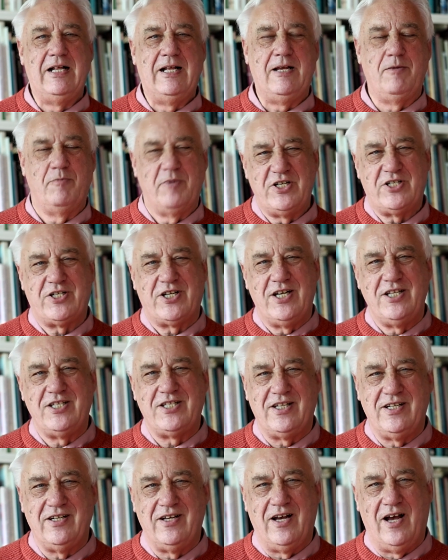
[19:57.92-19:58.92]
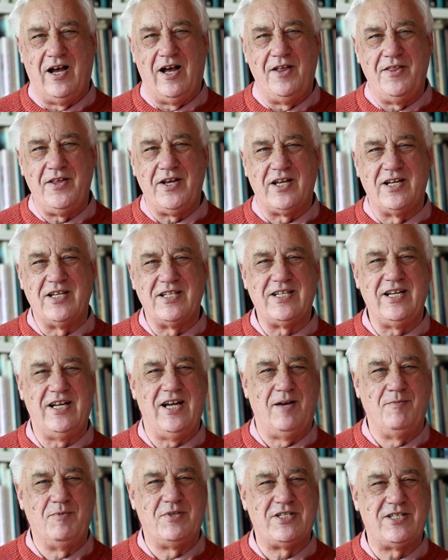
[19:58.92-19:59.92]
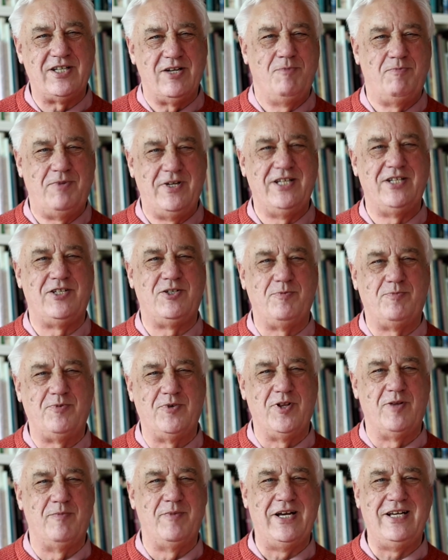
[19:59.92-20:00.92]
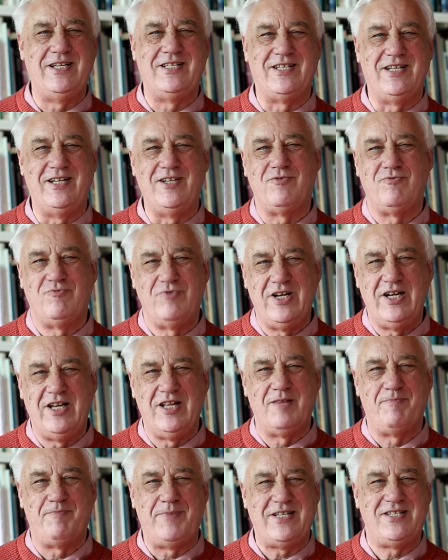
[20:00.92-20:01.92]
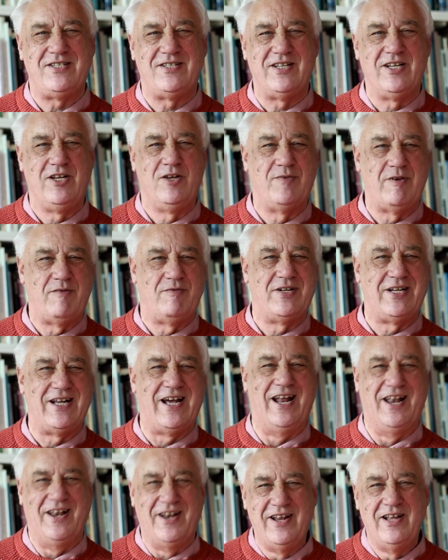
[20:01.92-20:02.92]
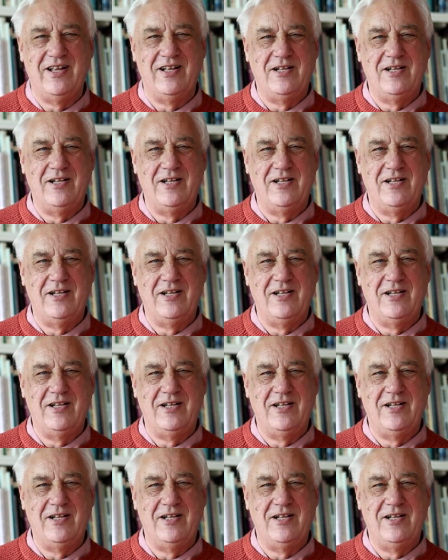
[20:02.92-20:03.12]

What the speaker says: in which case Are they going to say, I'm so pleased you put the maze in, it's really the best thing you've ever done?